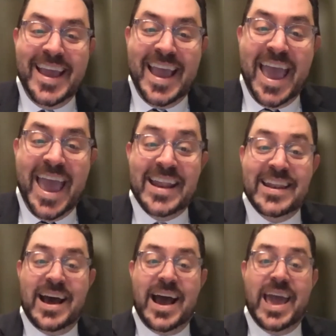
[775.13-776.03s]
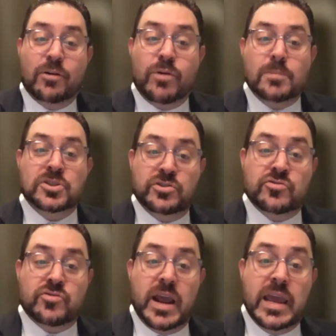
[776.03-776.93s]
And I had a ruptured
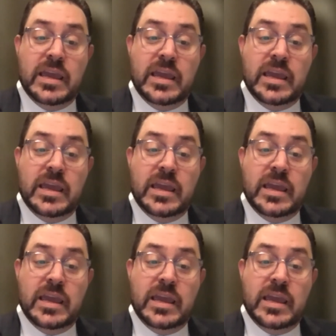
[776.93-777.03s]
trach.